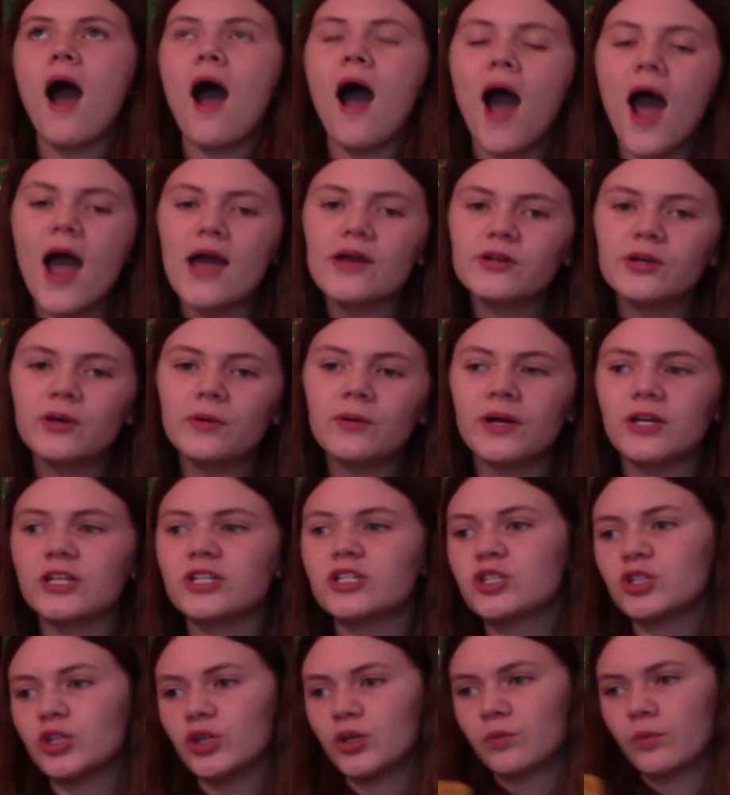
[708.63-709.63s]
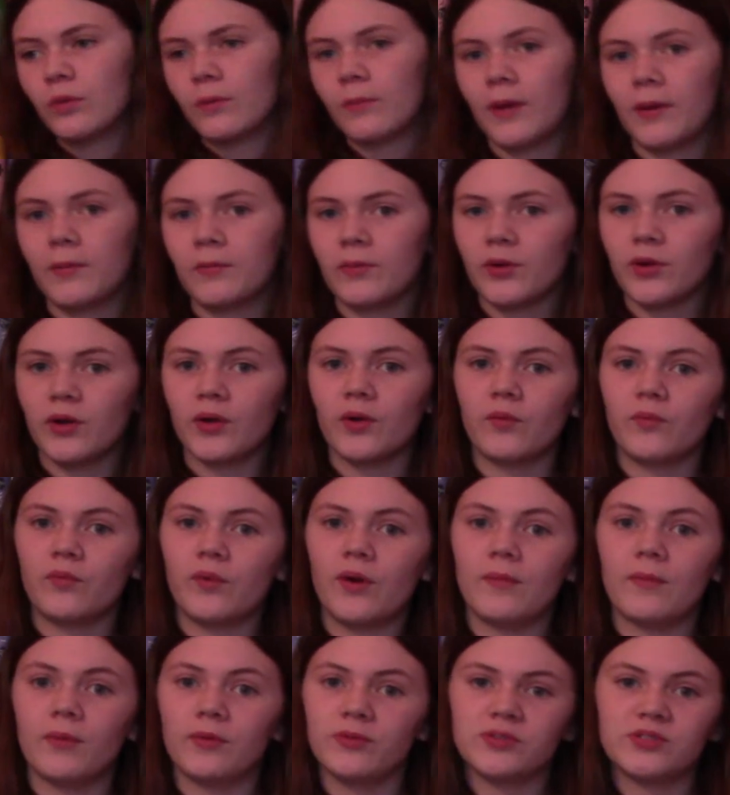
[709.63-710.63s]
I know I should remember
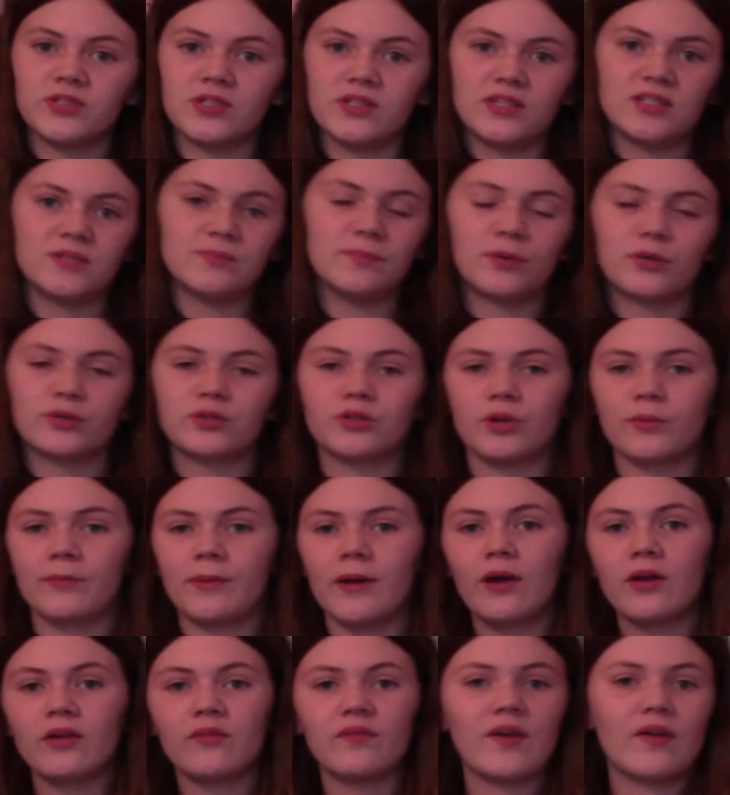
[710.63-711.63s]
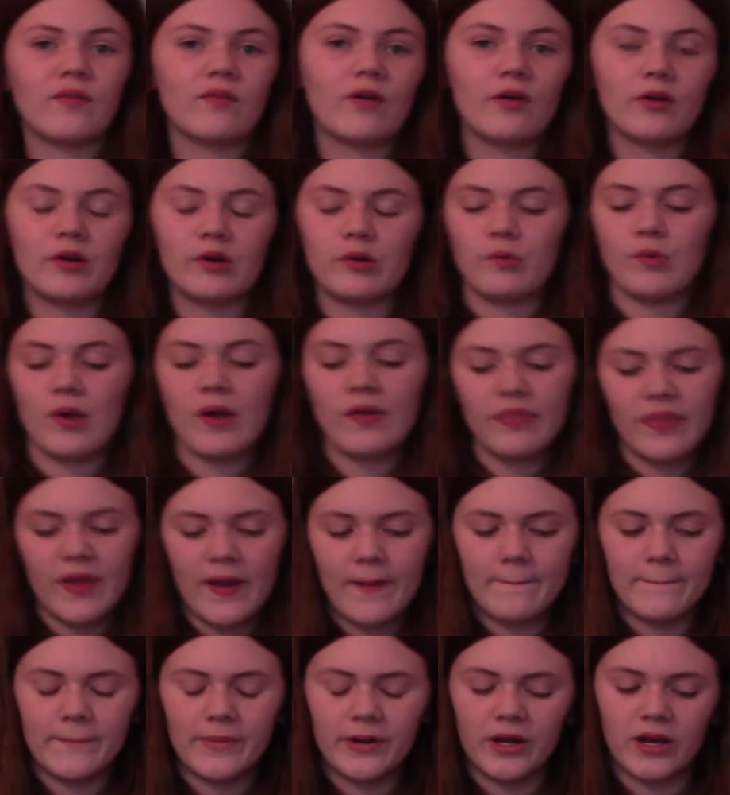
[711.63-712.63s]
what most of these books are about if I've already read
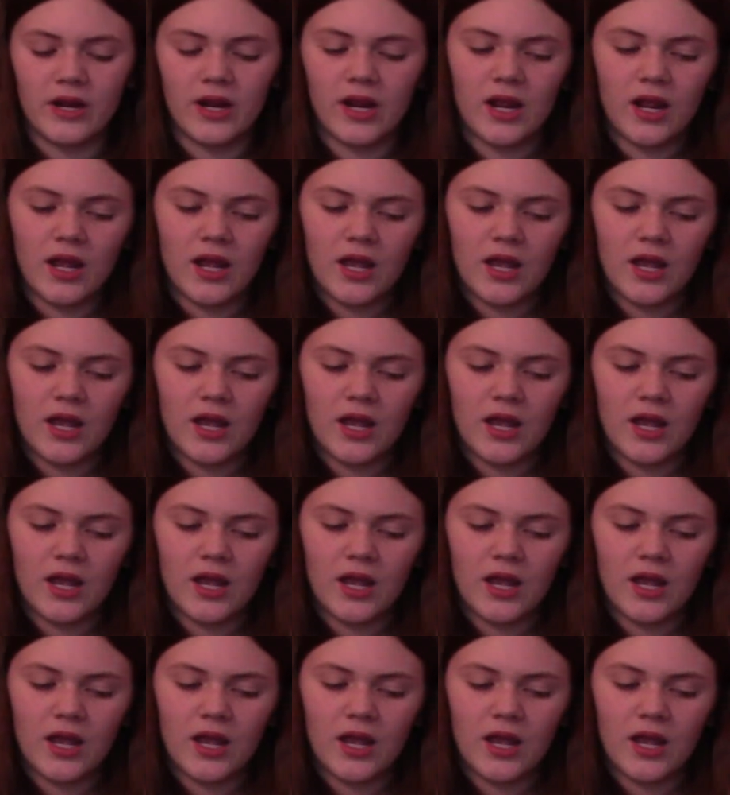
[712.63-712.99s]
them, but